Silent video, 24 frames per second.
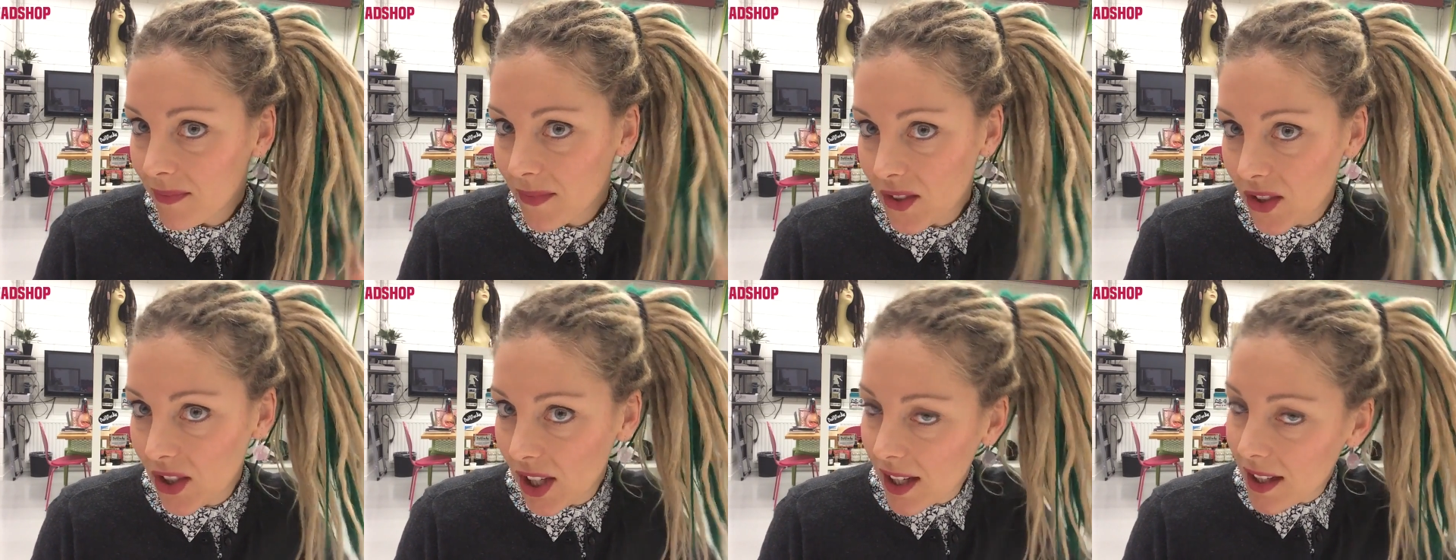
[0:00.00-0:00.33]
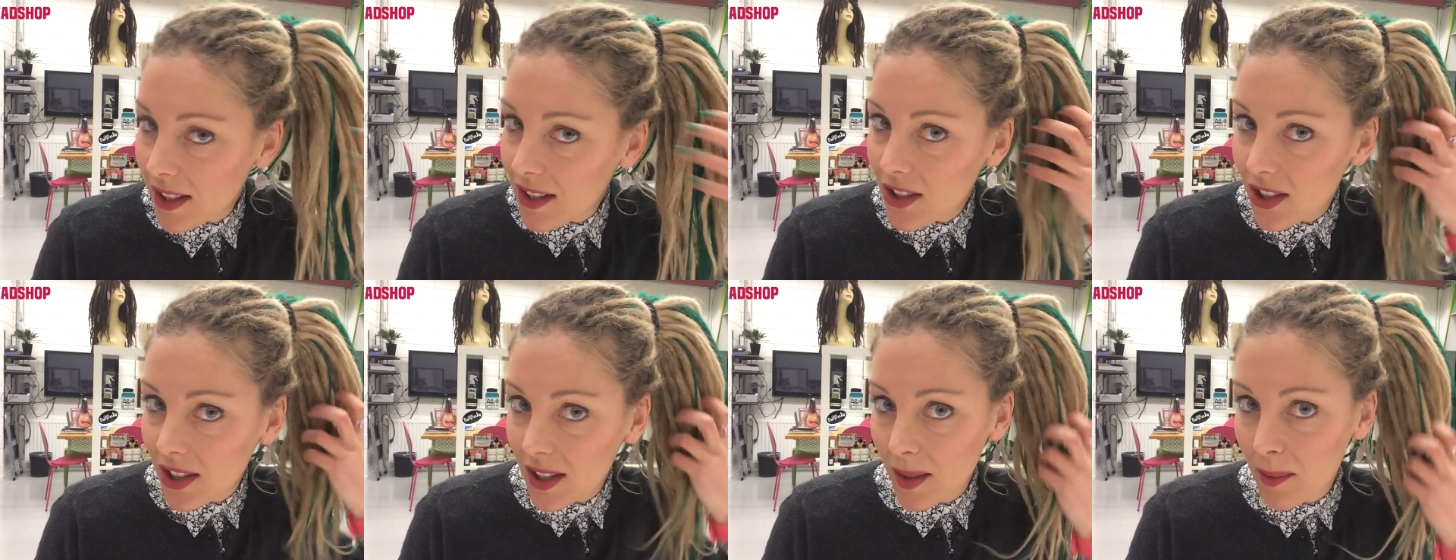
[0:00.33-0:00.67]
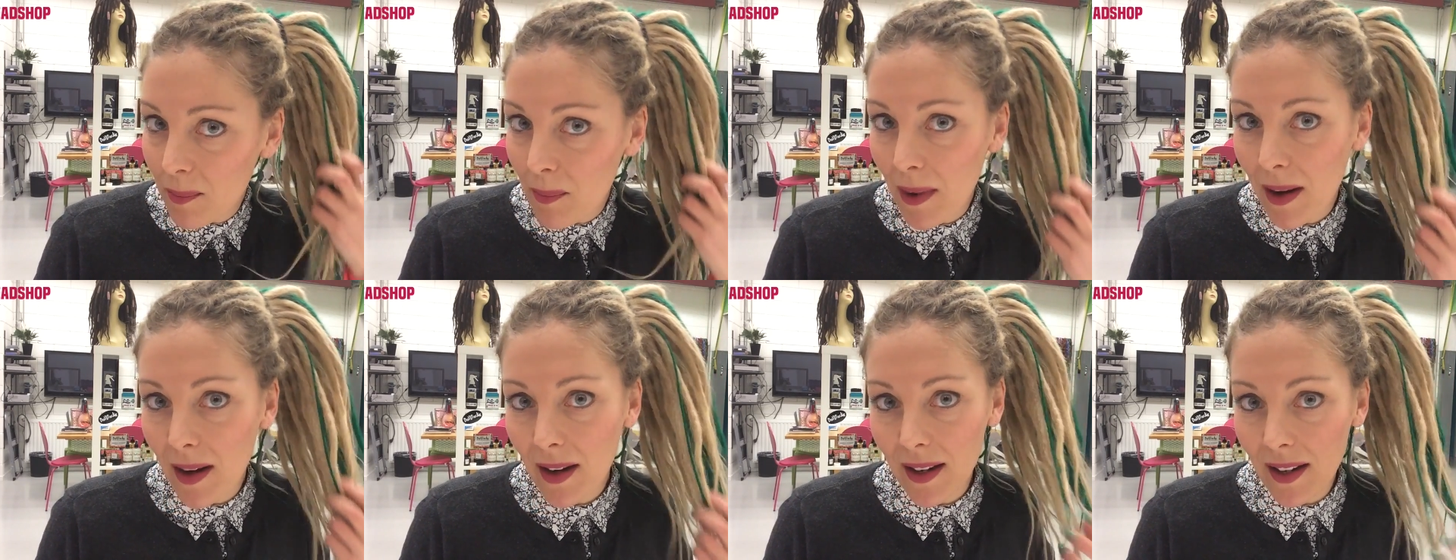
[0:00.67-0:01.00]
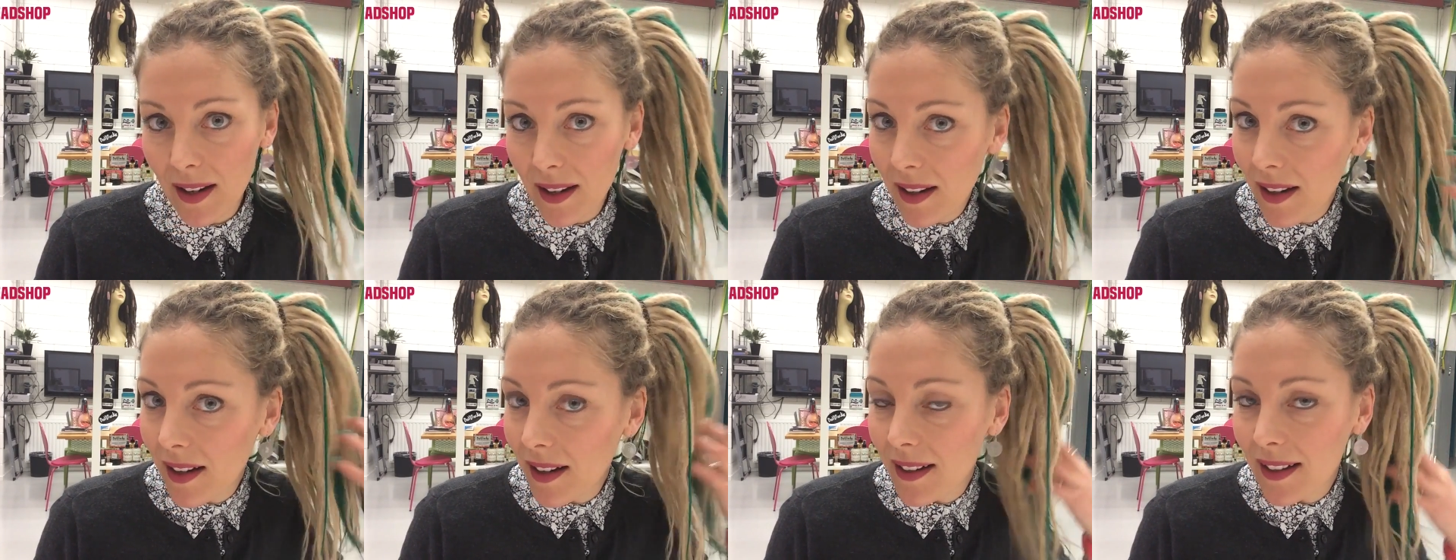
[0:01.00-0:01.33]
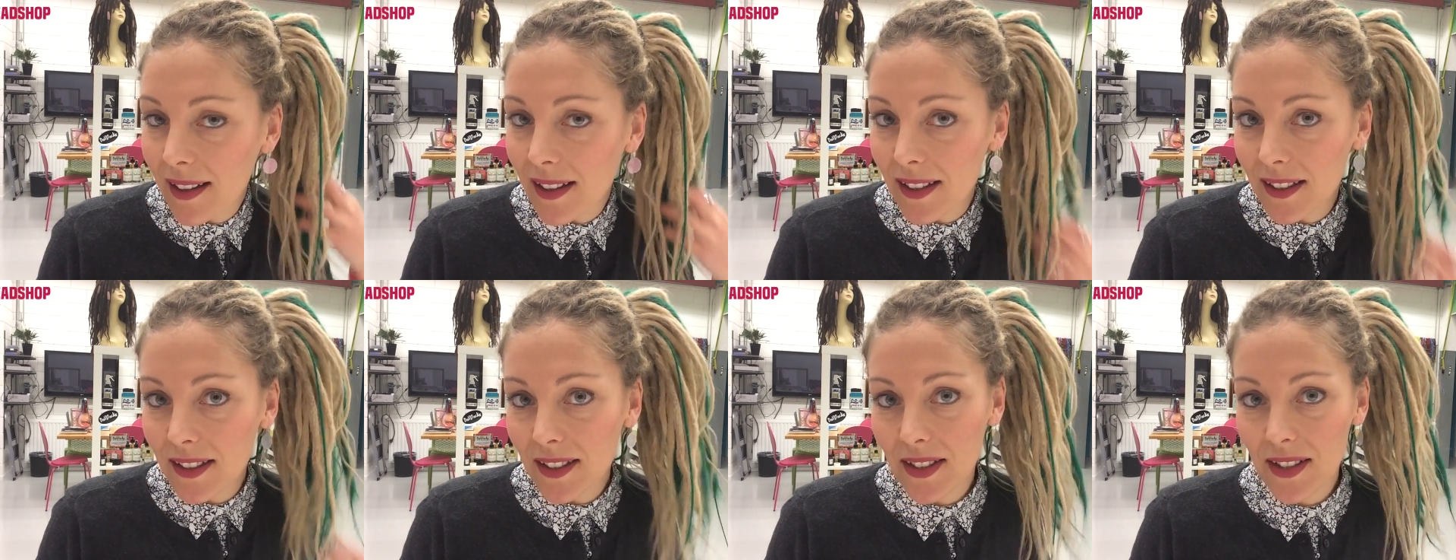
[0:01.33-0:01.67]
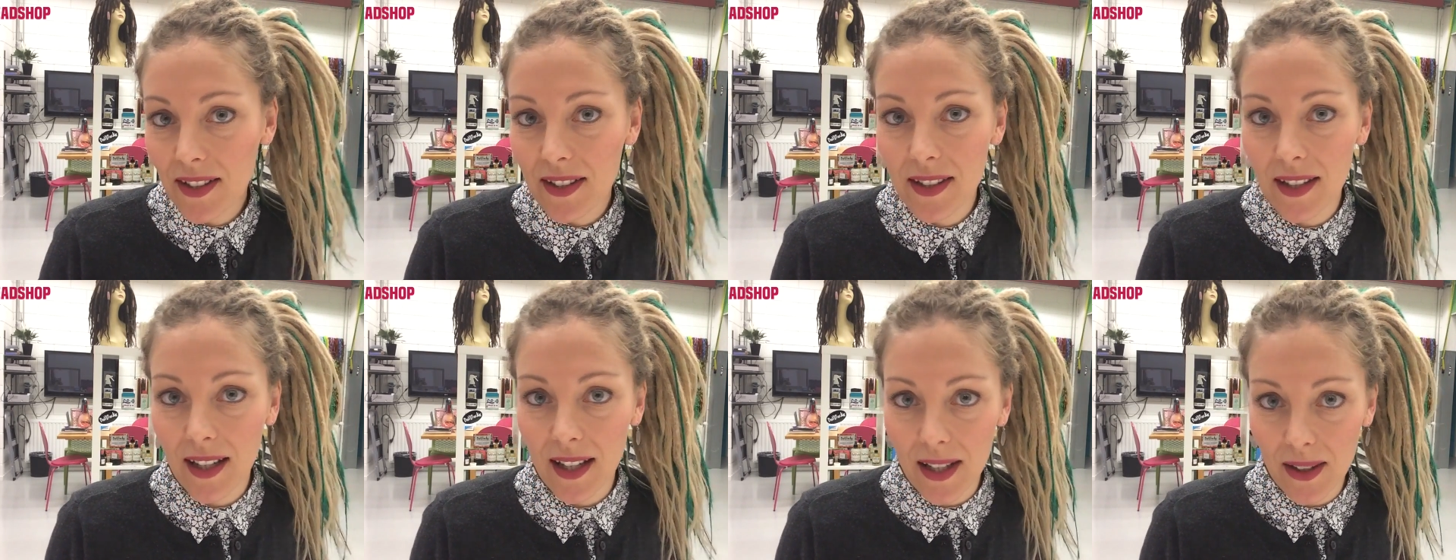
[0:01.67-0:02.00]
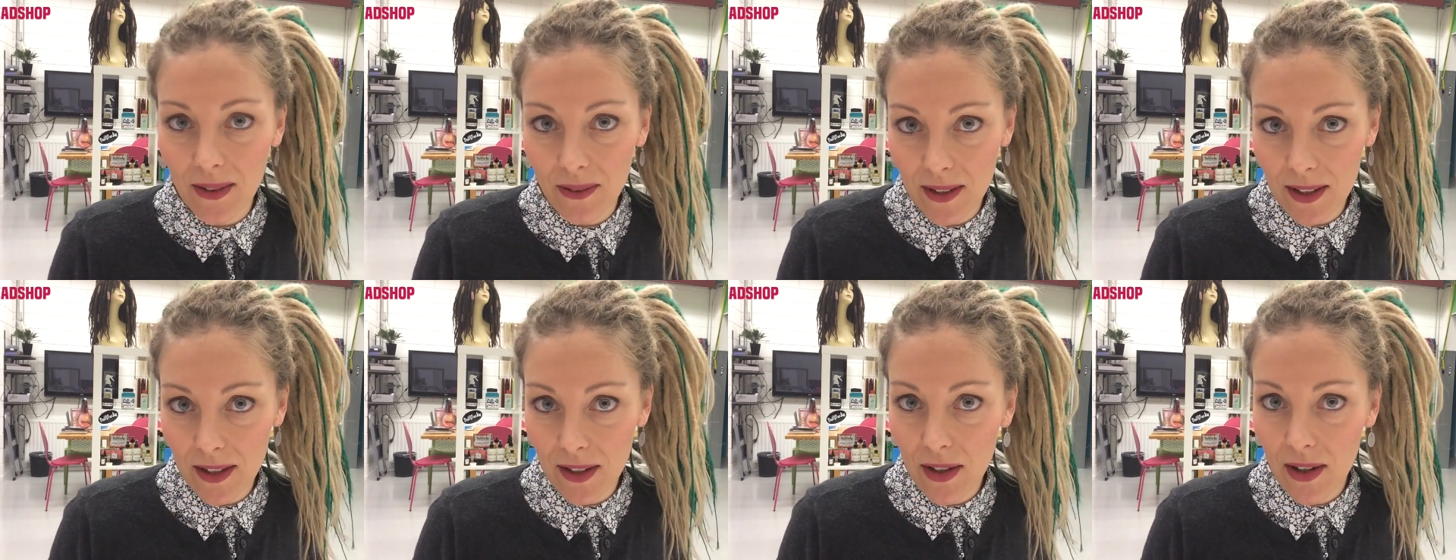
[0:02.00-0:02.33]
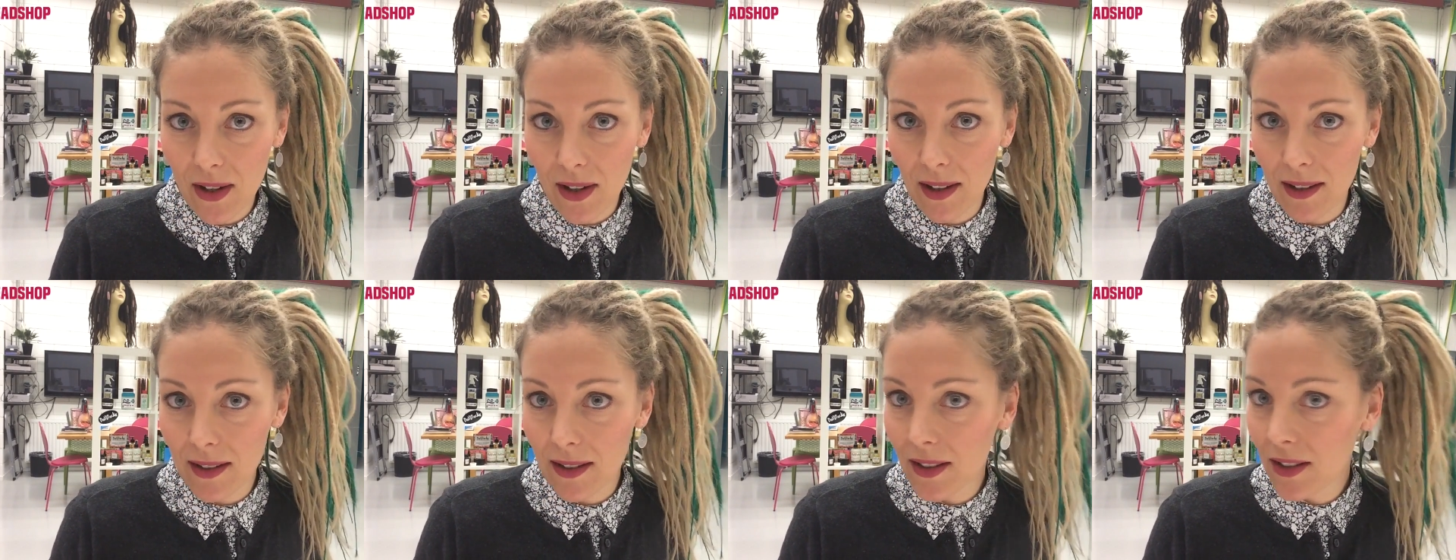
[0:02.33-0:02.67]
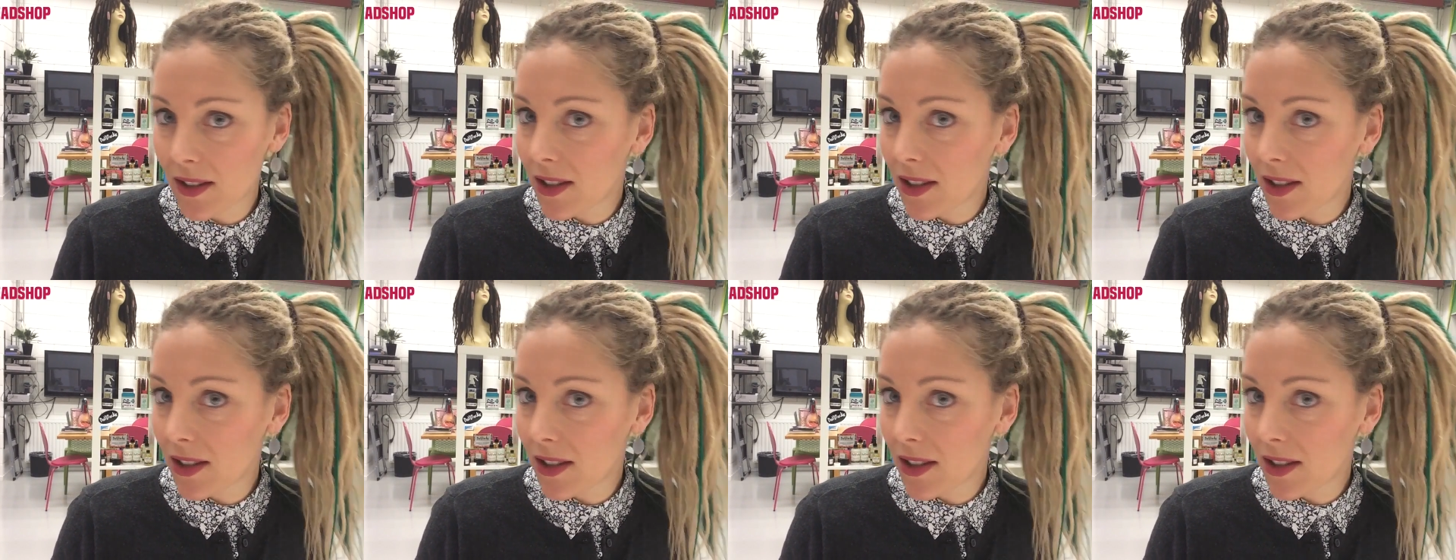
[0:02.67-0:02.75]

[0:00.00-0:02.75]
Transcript: changing my hairstyle and color.